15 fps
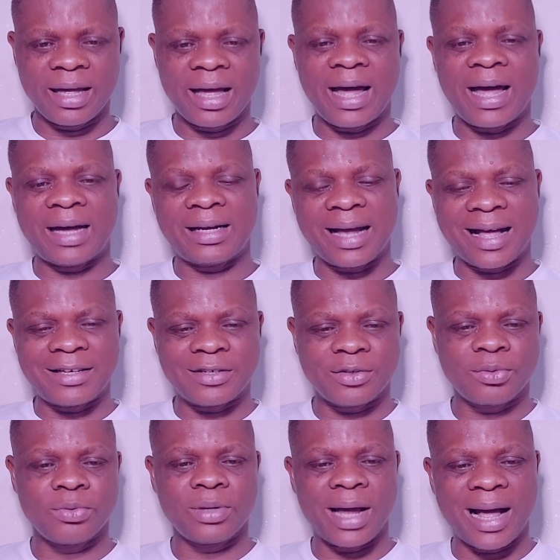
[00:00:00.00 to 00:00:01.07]
And as
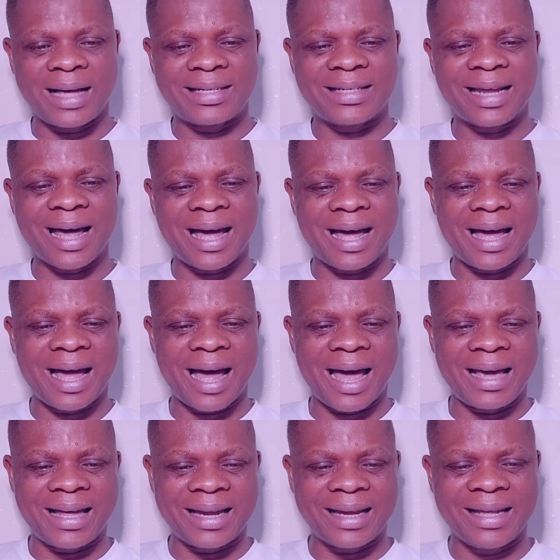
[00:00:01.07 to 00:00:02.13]
soon as
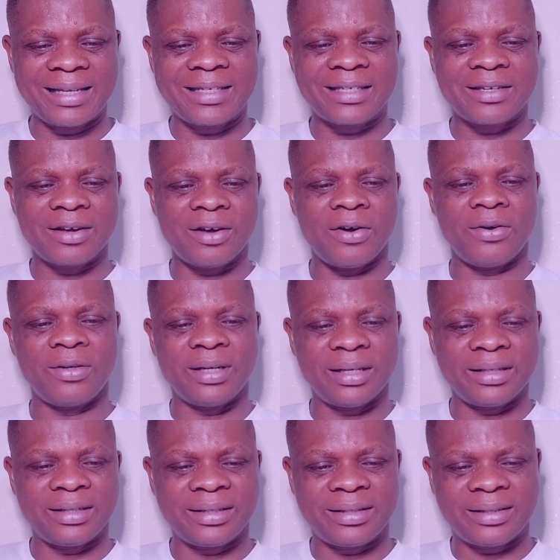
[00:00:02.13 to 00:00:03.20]
I clicked on
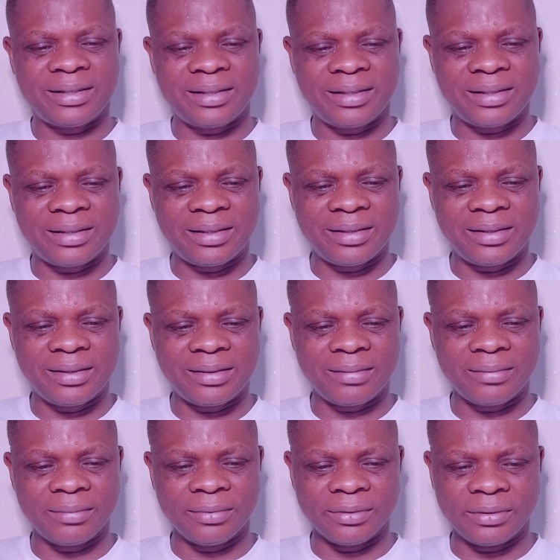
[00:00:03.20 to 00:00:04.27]
the
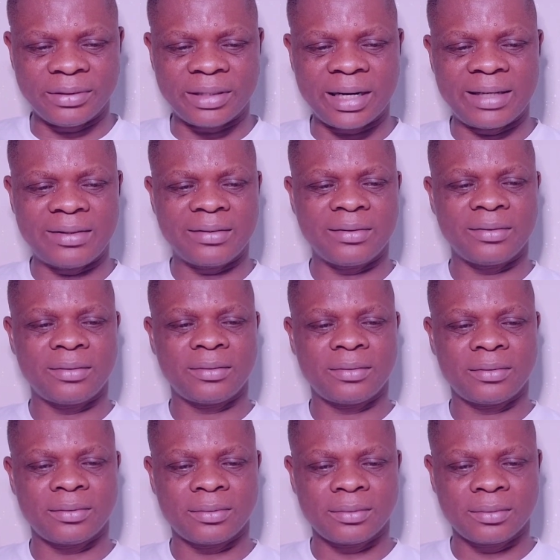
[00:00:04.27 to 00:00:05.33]
trend
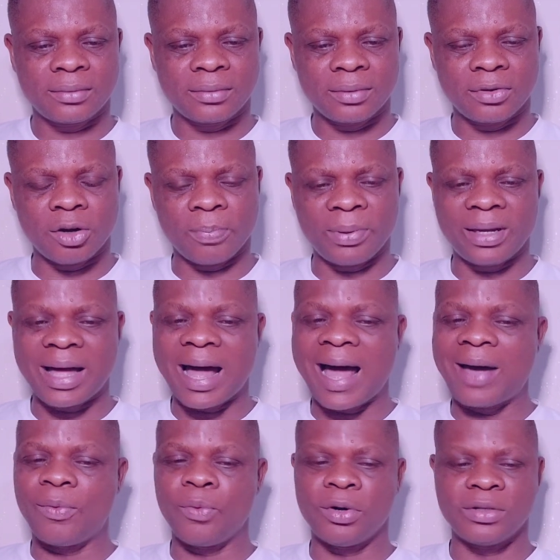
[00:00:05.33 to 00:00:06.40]
topic,
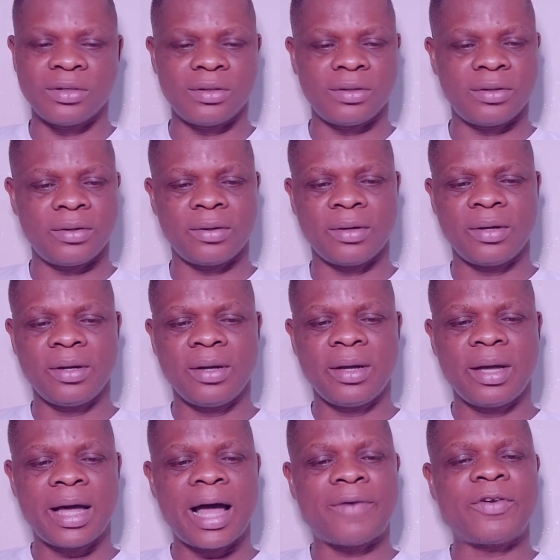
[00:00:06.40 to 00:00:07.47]
I wasn't wrong.
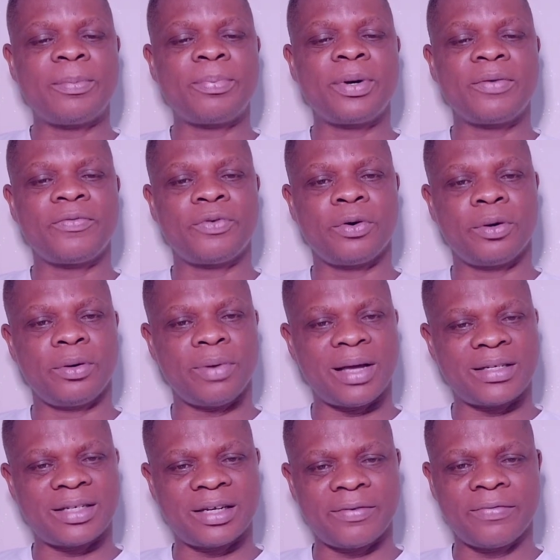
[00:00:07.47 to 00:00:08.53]
Have you prayed for
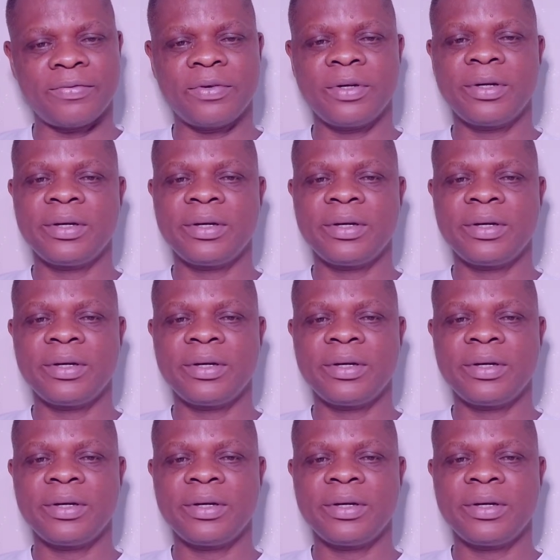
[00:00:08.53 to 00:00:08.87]
yourself?